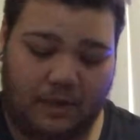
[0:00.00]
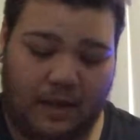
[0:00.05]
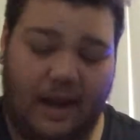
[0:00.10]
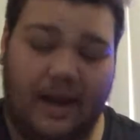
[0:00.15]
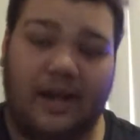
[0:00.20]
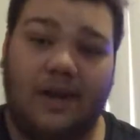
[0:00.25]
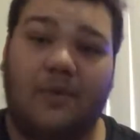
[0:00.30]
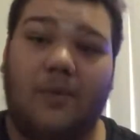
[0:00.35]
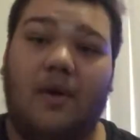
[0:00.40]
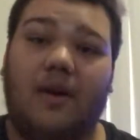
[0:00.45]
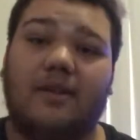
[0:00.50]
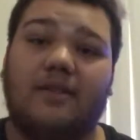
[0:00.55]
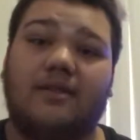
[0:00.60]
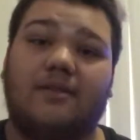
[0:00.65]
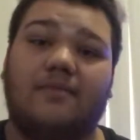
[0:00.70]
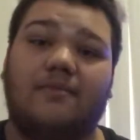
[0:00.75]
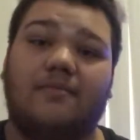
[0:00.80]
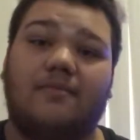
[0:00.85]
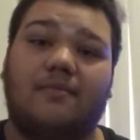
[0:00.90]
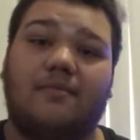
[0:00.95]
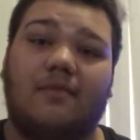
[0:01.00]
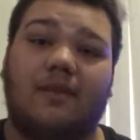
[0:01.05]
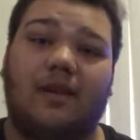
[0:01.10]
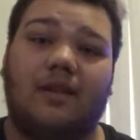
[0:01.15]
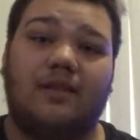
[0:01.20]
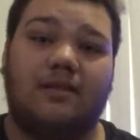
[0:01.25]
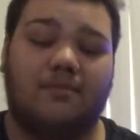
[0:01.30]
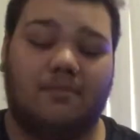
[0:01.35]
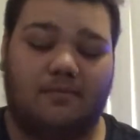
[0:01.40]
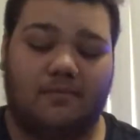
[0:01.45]
And it was.
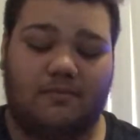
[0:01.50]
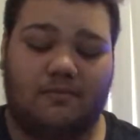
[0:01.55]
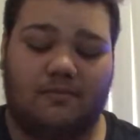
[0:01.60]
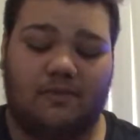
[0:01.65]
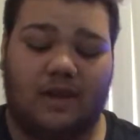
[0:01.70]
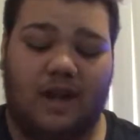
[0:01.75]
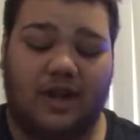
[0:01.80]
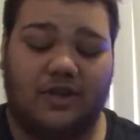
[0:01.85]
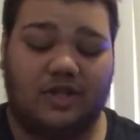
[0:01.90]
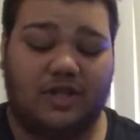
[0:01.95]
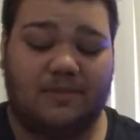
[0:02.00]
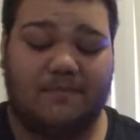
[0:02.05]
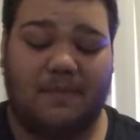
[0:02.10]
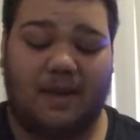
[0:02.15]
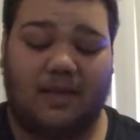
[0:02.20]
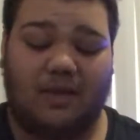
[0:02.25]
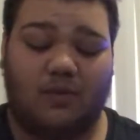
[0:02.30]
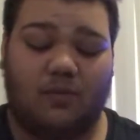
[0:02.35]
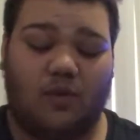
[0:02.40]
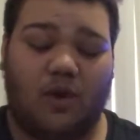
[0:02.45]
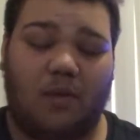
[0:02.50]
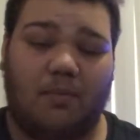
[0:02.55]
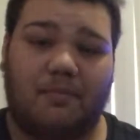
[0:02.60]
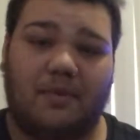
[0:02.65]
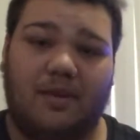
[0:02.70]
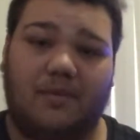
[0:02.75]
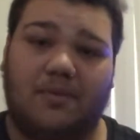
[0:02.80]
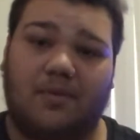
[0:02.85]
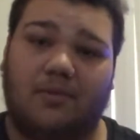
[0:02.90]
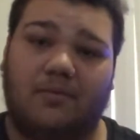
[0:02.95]
And I just met the wrong
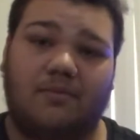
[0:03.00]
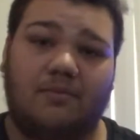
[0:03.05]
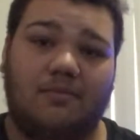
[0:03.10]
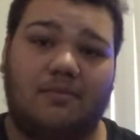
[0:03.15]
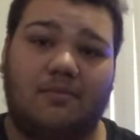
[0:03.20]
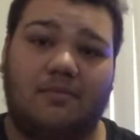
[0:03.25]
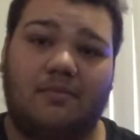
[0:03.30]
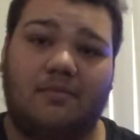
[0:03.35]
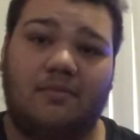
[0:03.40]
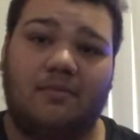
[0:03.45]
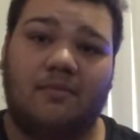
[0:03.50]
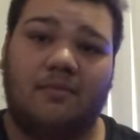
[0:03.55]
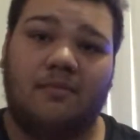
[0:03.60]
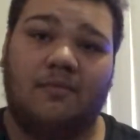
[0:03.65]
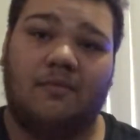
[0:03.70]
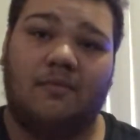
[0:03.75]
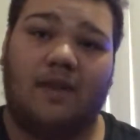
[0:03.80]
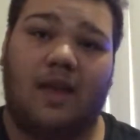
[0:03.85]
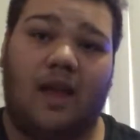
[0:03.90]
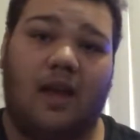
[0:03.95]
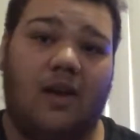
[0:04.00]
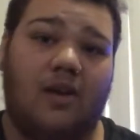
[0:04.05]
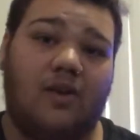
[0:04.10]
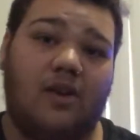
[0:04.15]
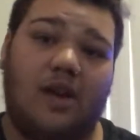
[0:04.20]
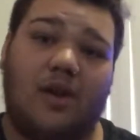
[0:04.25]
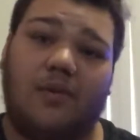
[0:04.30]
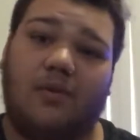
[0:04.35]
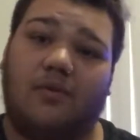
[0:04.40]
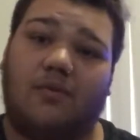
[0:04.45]
people. I
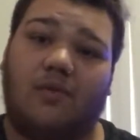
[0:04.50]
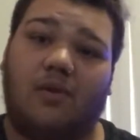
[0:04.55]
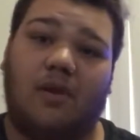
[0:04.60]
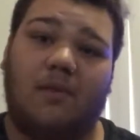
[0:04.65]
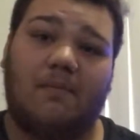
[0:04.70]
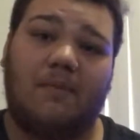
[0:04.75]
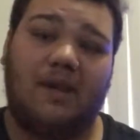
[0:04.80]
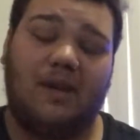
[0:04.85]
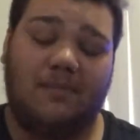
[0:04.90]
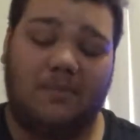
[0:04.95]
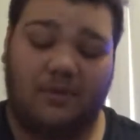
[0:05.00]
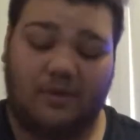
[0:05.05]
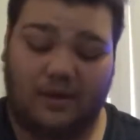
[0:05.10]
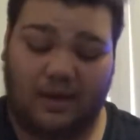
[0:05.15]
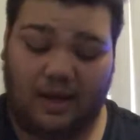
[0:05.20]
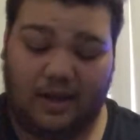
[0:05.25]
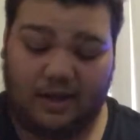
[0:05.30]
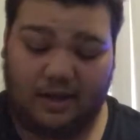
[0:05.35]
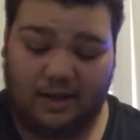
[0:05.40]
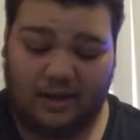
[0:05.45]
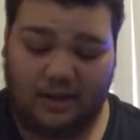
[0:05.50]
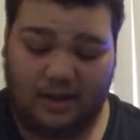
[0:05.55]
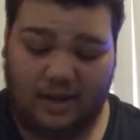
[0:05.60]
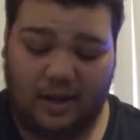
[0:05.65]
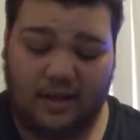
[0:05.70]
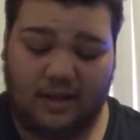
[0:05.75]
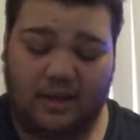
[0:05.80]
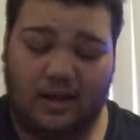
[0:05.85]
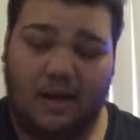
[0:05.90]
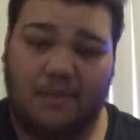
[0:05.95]
hung out with the wrong people and I
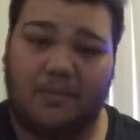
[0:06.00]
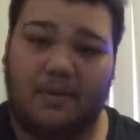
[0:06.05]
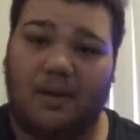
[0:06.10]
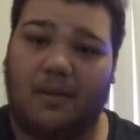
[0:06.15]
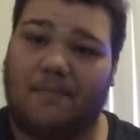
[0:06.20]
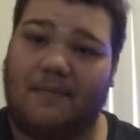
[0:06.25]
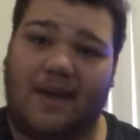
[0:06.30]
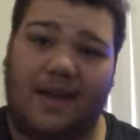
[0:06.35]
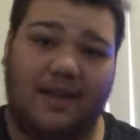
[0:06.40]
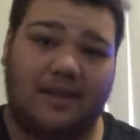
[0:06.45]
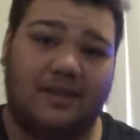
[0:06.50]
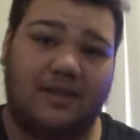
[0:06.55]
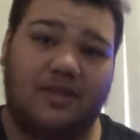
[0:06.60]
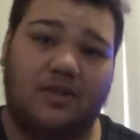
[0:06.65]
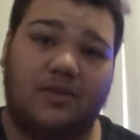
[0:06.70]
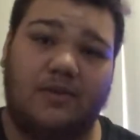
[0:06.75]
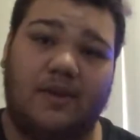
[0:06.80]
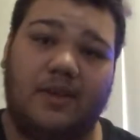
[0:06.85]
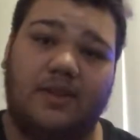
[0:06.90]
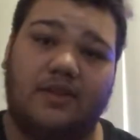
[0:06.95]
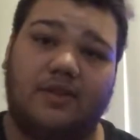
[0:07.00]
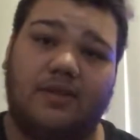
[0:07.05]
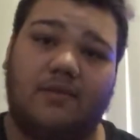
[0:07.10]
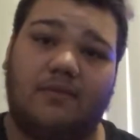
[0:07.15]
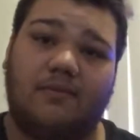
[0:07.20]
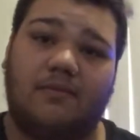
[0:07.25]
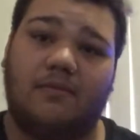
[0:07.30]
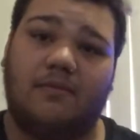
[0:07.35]
ended up in a bad situation.